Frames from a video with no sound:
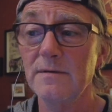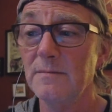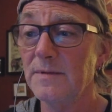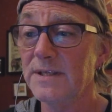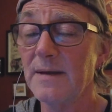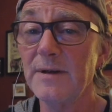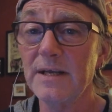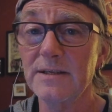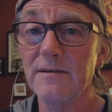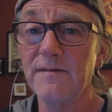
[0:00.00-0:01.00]
By the time you get
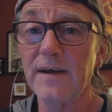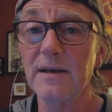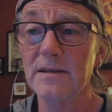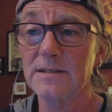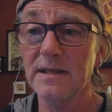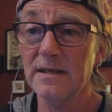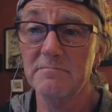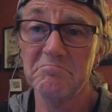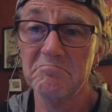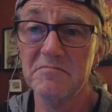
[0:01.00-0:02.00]
to the final, it's like
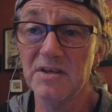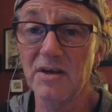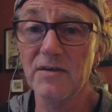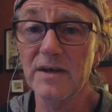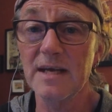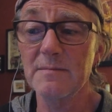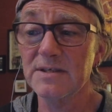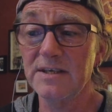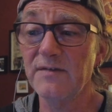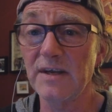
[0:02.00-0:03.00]
it's another game. It's a
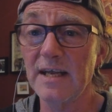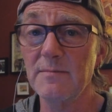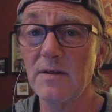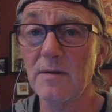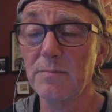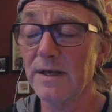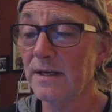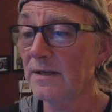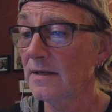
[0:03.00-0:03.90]
different game that they're playing.